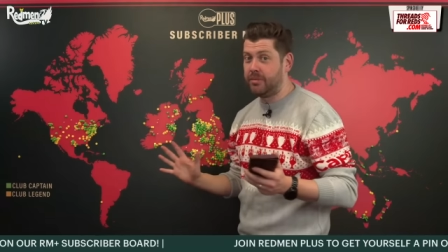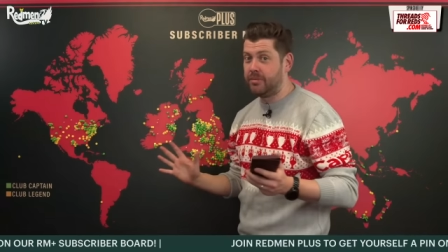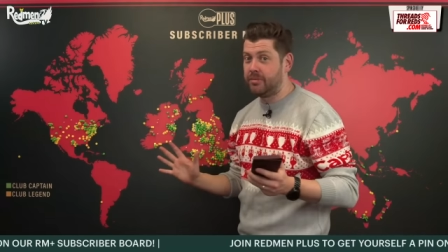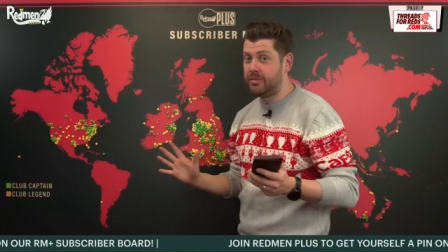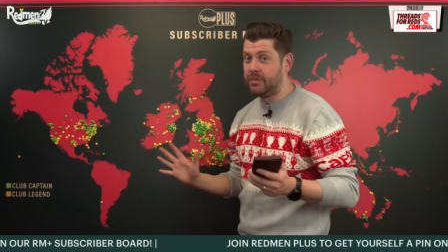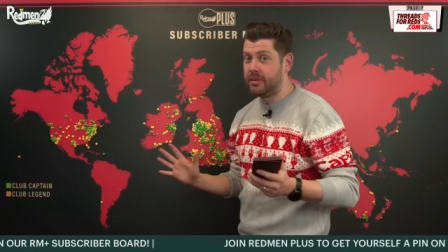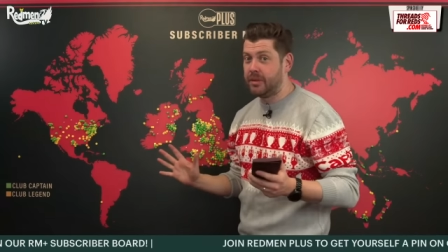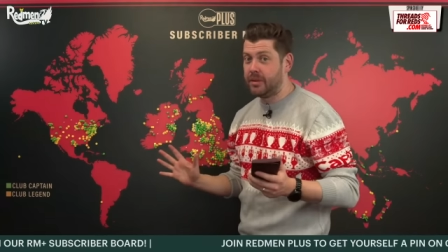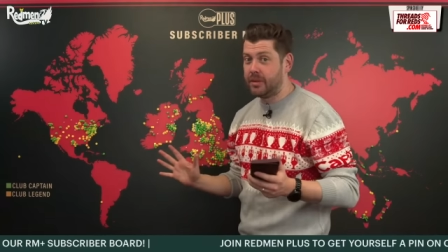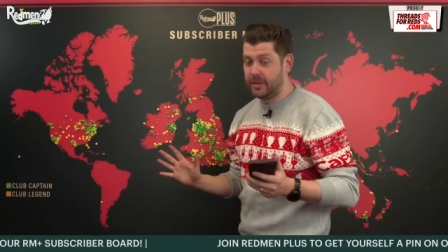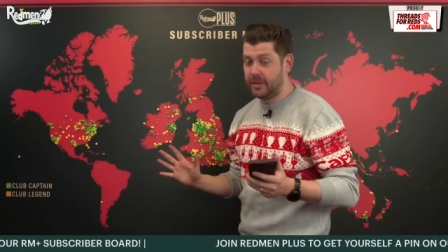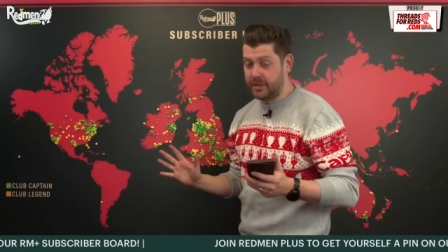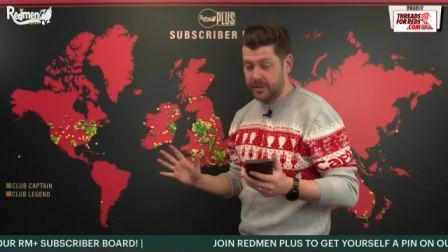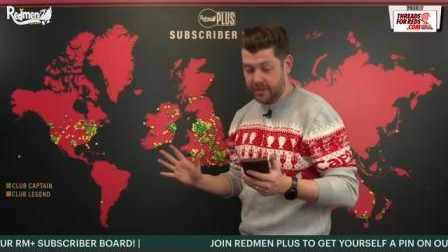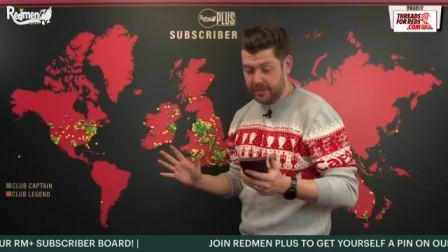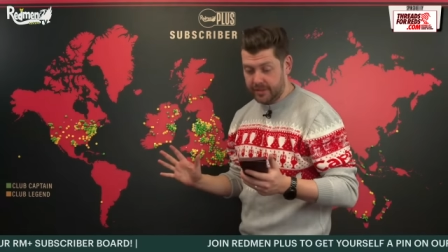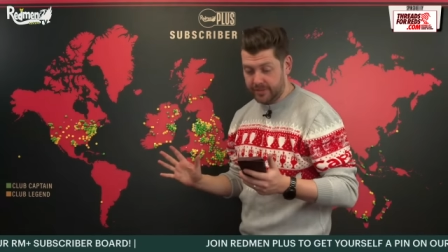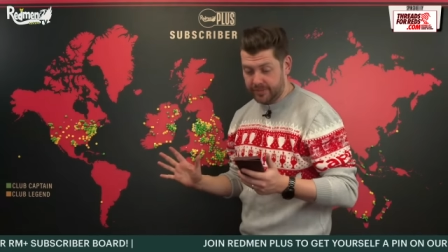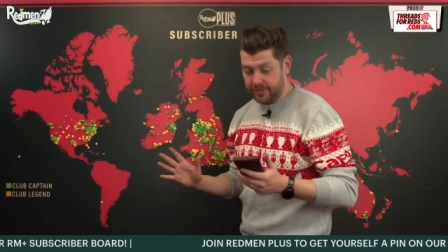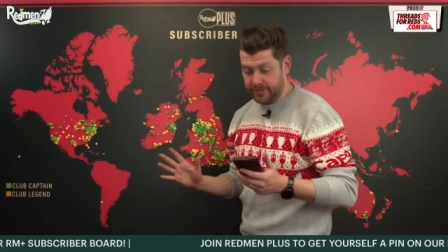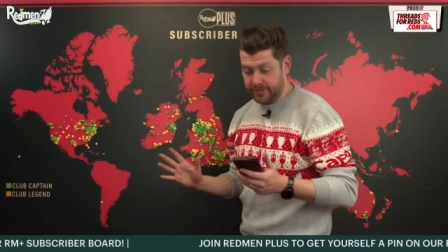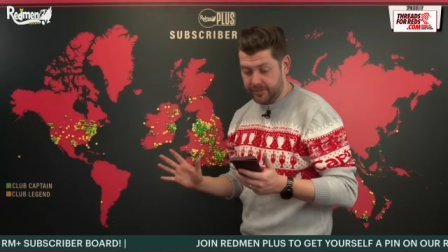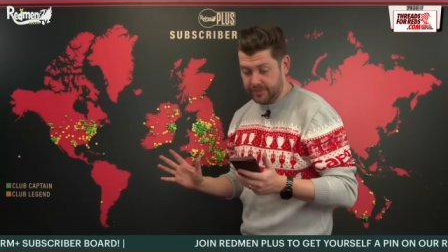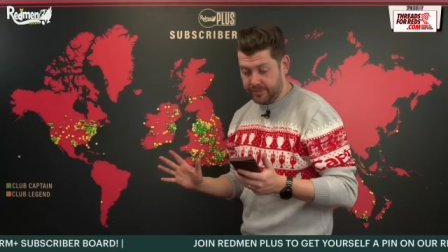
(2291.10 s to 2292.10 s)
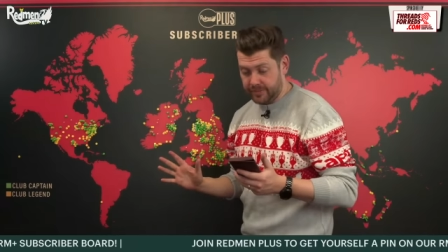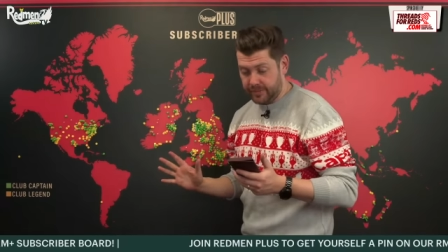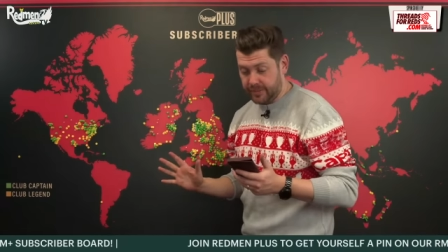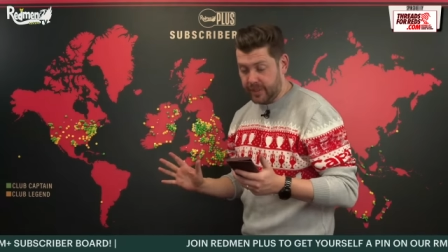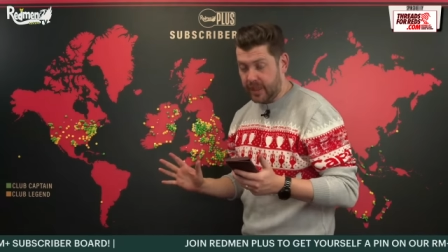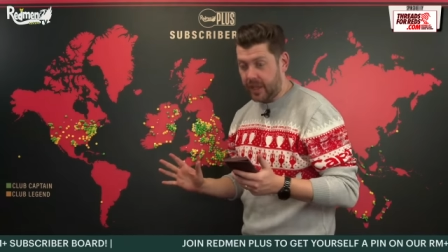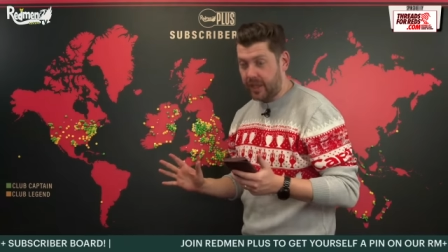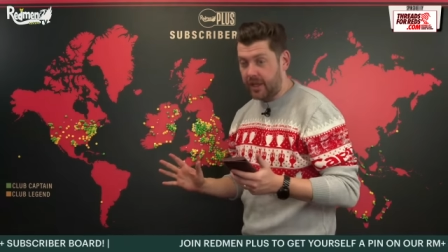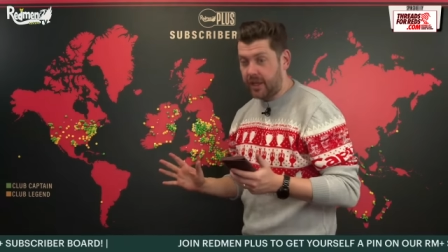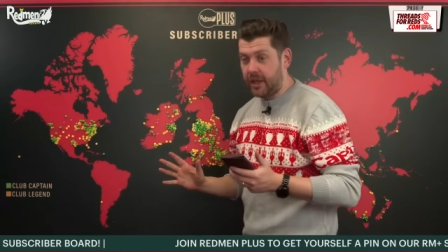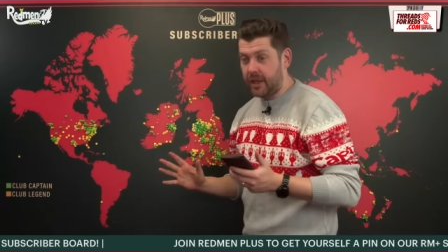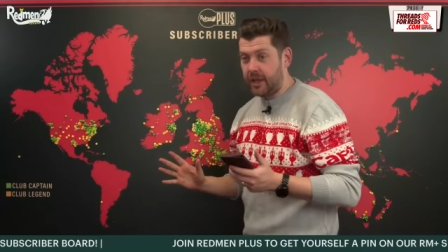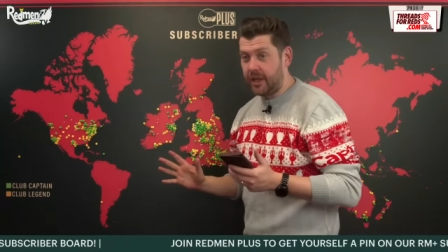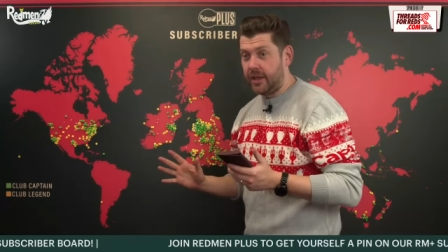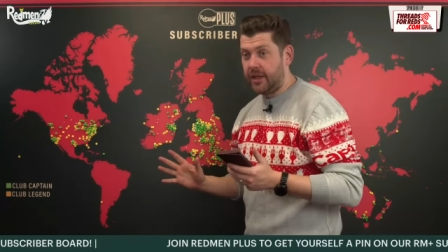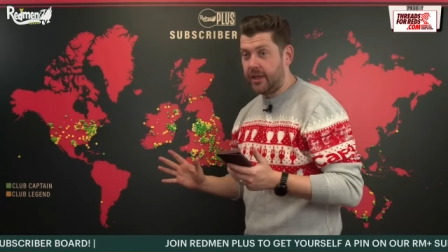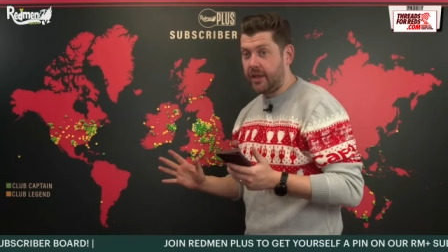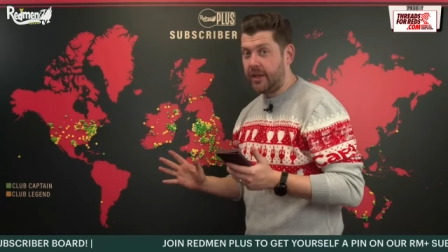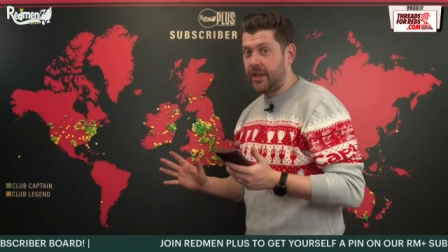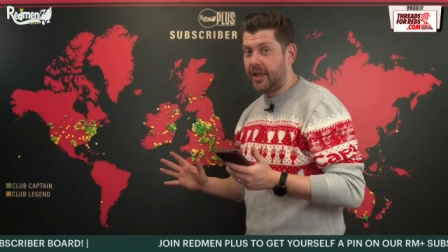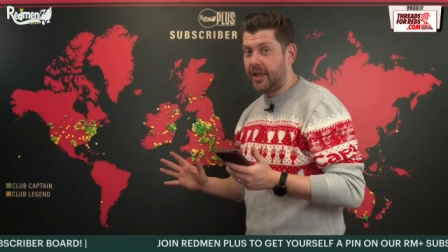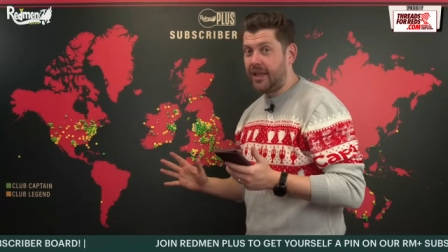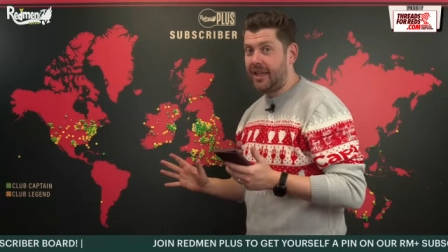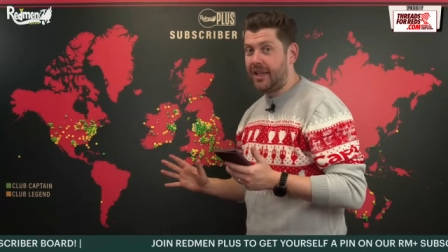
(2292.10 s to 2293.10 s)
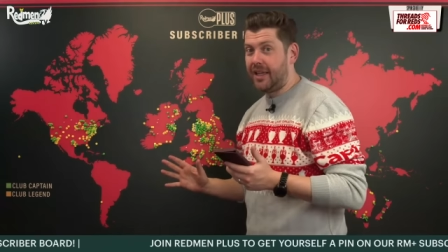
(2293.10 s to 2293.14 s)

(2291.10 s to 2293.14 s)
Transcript: Yes. I mean, it's nowhere near the border.